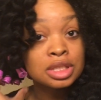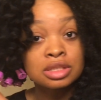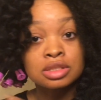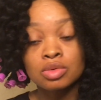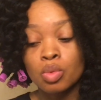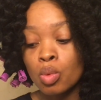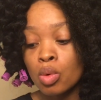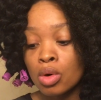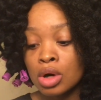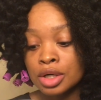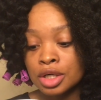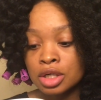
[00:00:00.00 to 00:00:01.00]
this
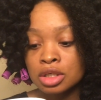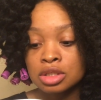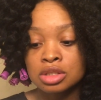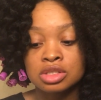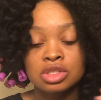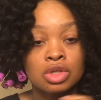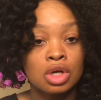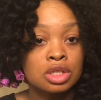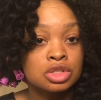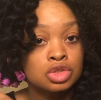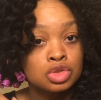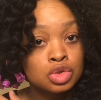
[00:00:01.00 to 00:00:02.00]
water
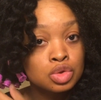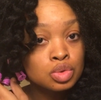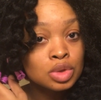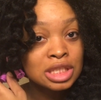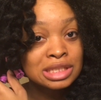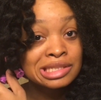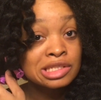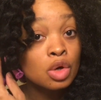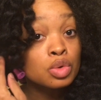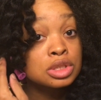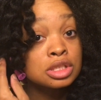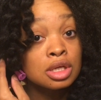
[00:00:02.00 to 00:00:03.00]
starts to get
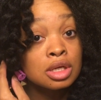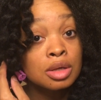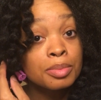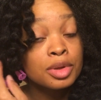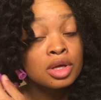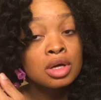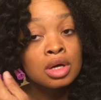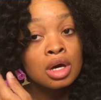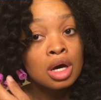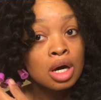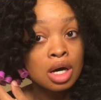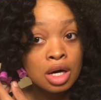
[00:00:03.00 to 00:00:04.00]
soaked up
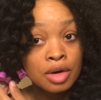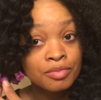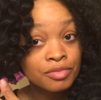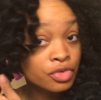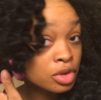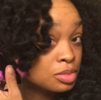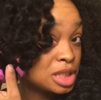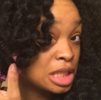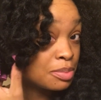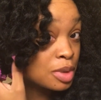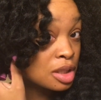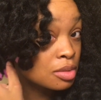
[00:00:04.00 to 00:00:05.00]
from
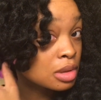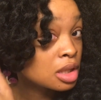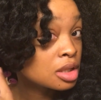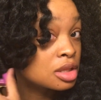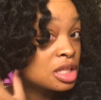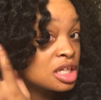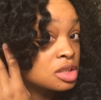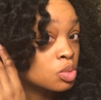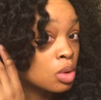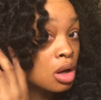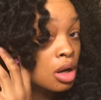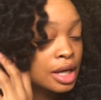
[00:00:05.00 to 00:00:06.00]
dipping these
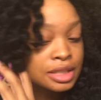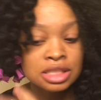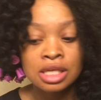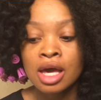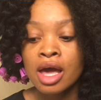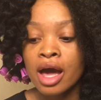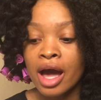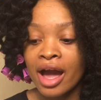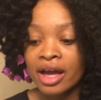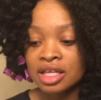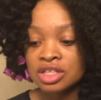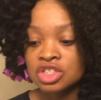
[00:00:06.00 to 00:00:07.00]
rods, I
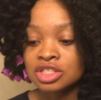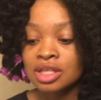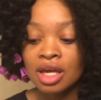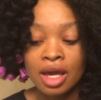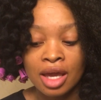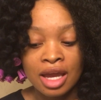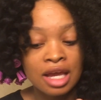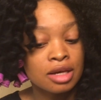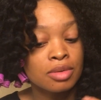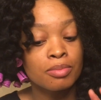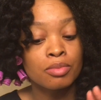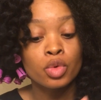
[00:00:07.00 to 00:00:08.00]
can just add
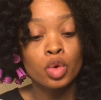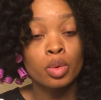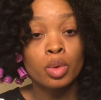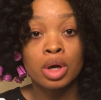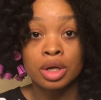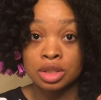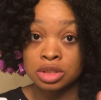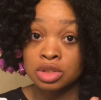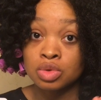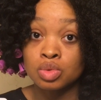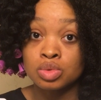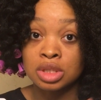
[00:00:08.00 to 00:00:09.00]
more water
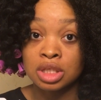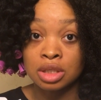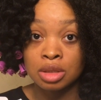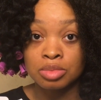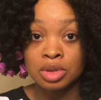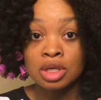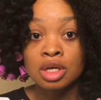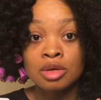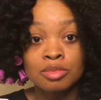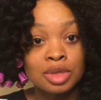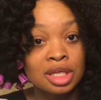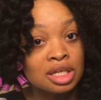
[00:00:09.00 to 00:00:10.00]
to the cup,
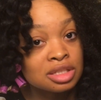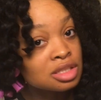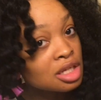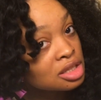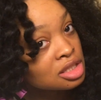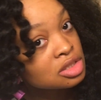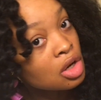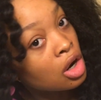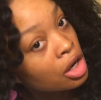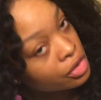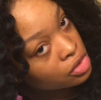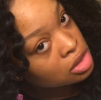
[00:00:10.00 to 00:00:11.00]
because nothing's
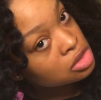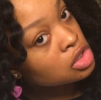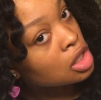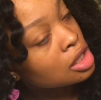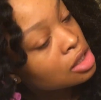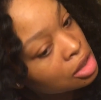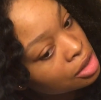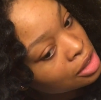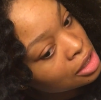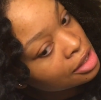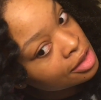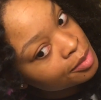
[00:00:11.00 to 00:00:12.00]
harder than trying to
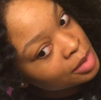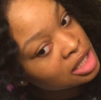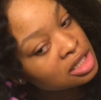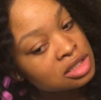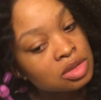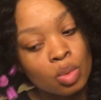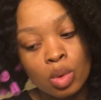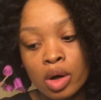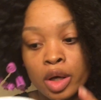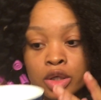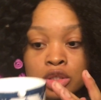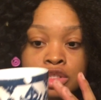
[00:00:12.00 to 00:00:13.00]
lean because the
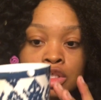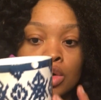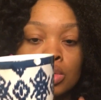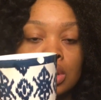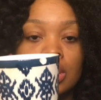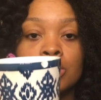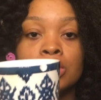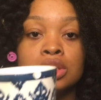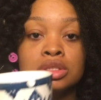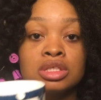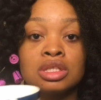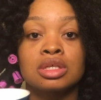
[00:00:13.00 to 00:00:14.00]
water's so low
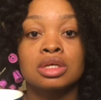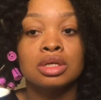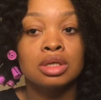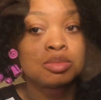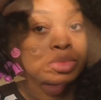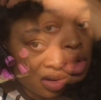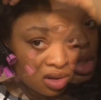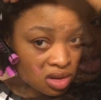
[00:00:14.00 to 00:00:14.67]
into the cup.